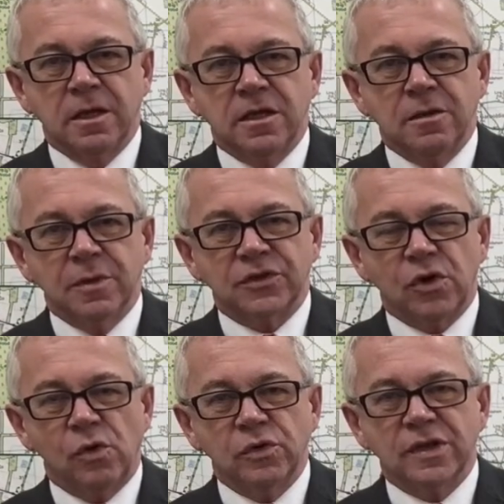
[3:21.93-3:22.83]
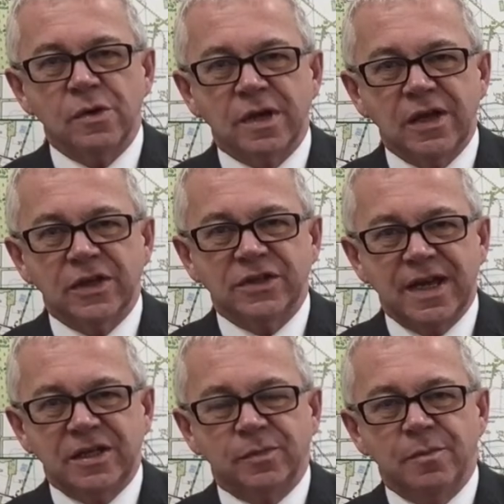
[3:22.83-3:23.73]
You must also get the
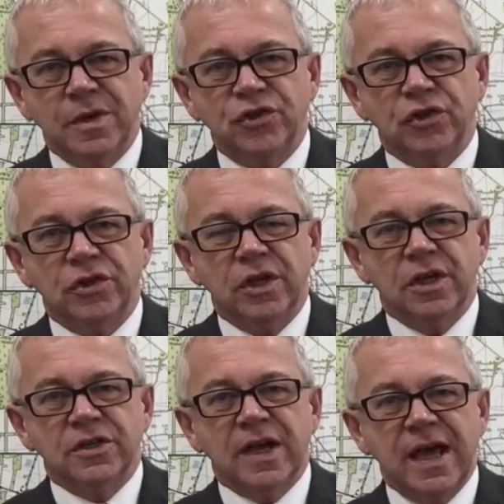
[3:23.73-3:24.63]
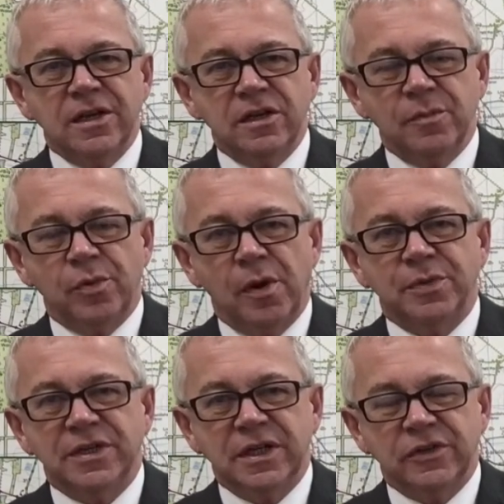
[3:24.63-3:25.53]
tenant's permission to enter the
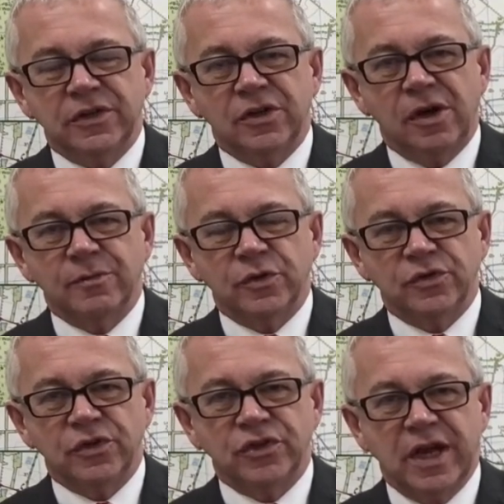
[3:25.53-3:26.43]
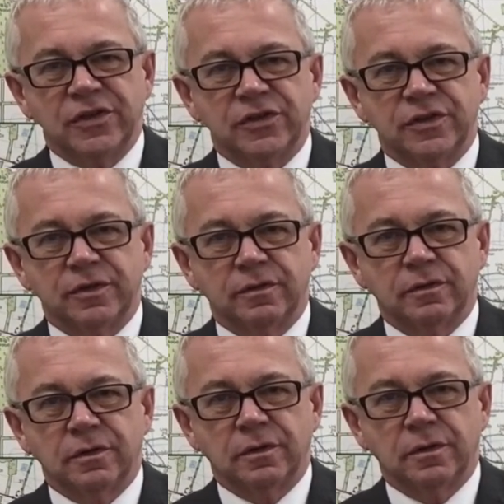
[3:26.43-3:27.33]
property at the time you suggest.
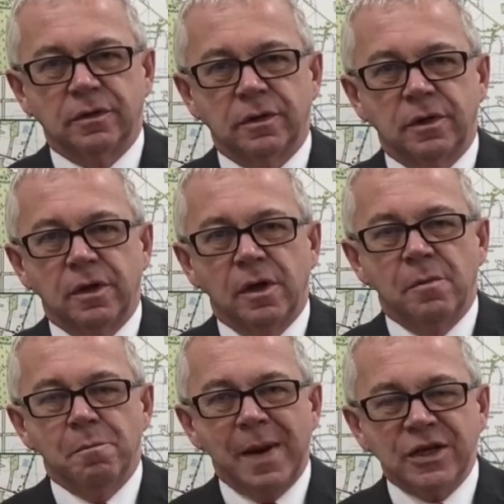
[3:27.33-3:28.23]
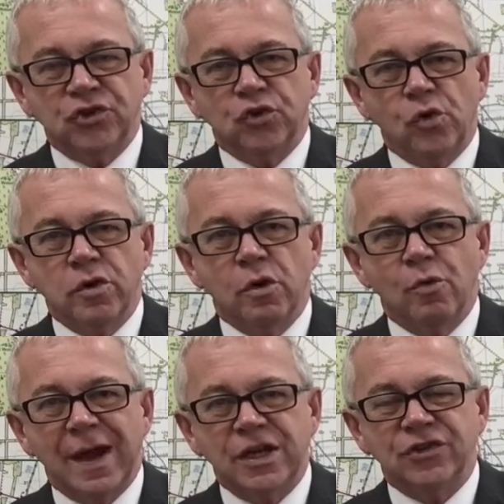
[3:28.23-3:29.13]
Make sure you
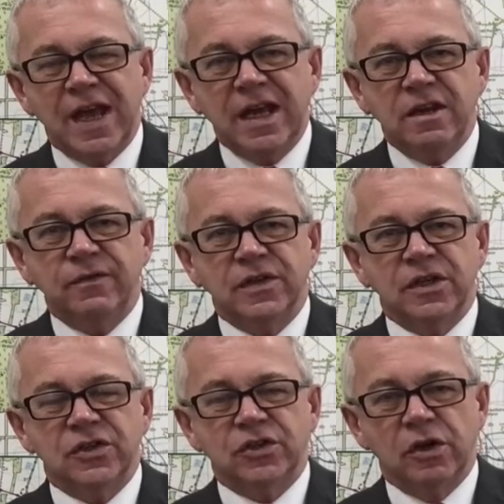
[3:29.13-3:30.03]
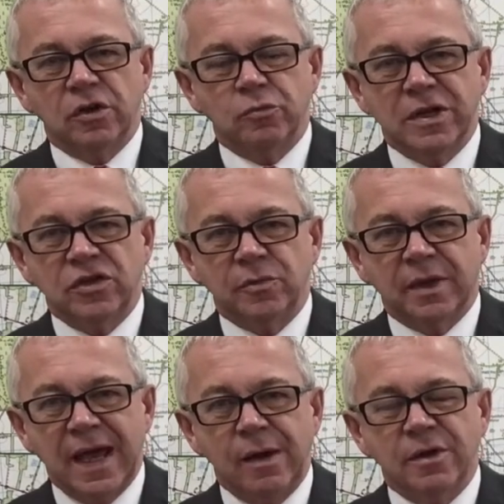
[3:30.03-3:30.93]
arrange any visits during
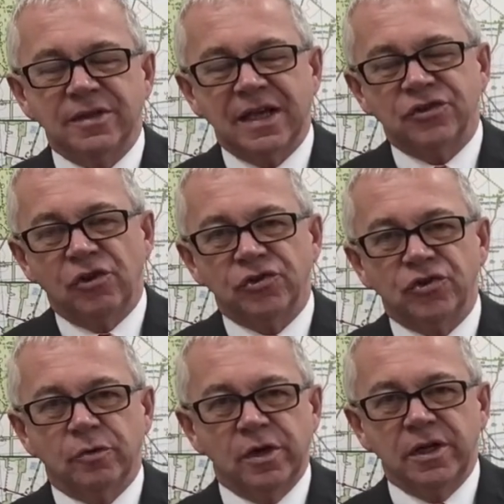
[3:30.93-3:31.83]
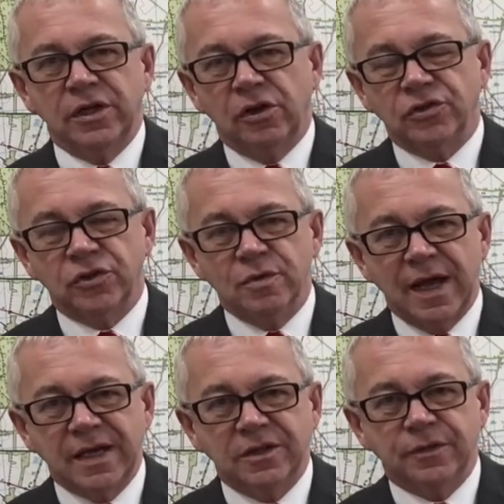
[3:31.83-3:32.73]
reasonable hours, that's not too early, not too
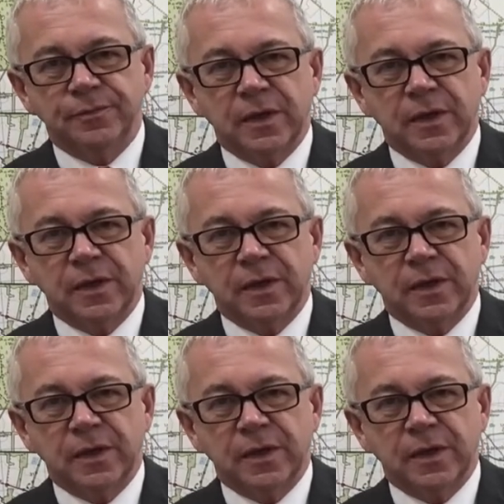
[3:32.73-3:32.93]
late.